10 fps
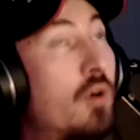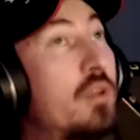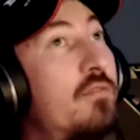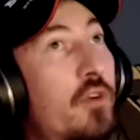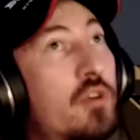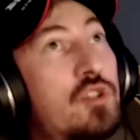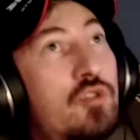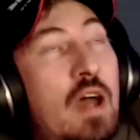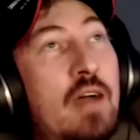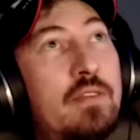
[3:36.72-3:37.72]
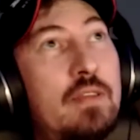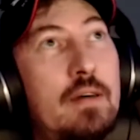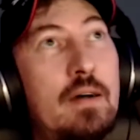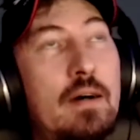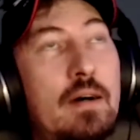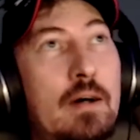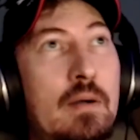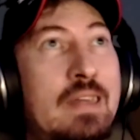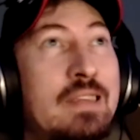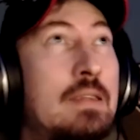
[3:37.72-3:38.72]
the first draft
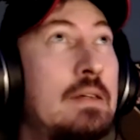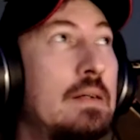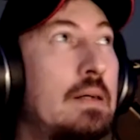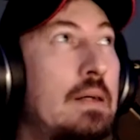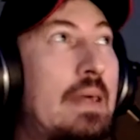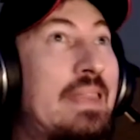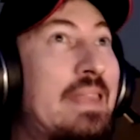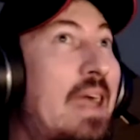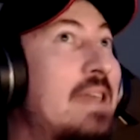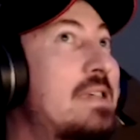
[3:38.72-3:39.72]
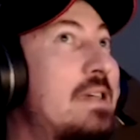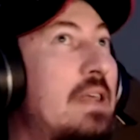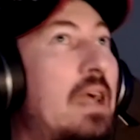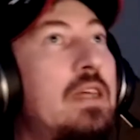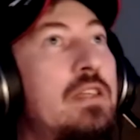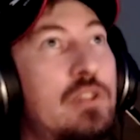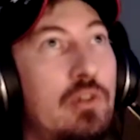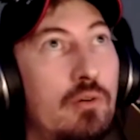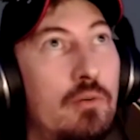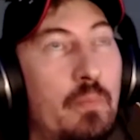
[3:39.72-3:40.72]
in
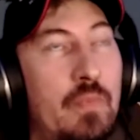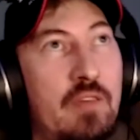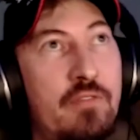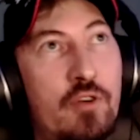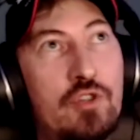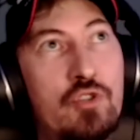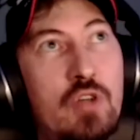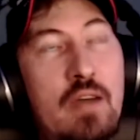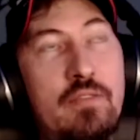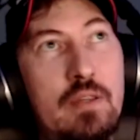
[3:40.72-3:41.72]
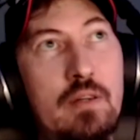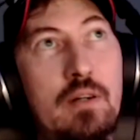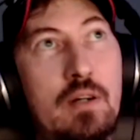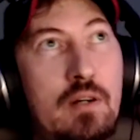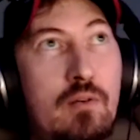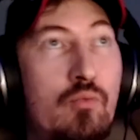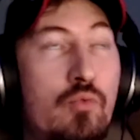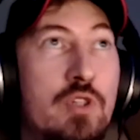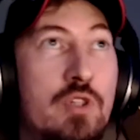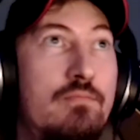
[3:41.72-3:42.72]
1992. The first draft
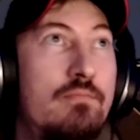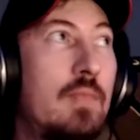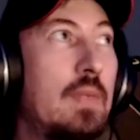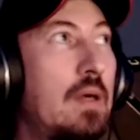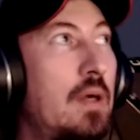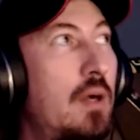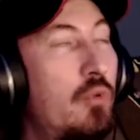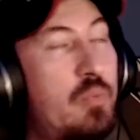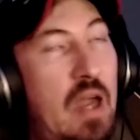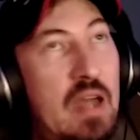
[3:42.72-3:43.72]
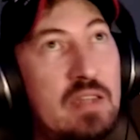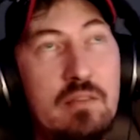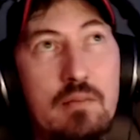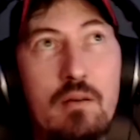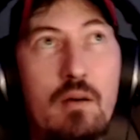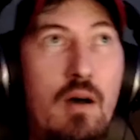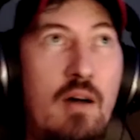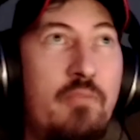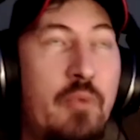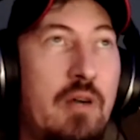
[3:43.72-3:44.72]
was passed
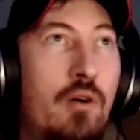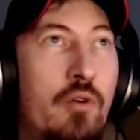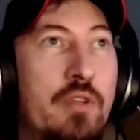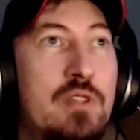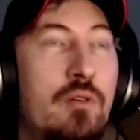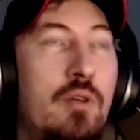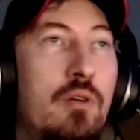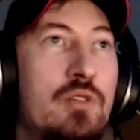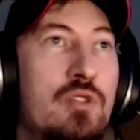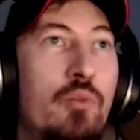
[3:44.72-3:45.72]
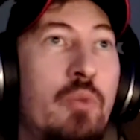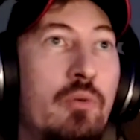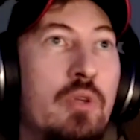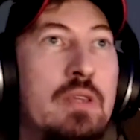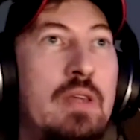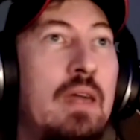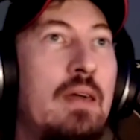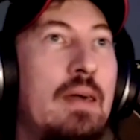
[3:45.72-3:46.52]
off by all the studios. Nobody wanted to take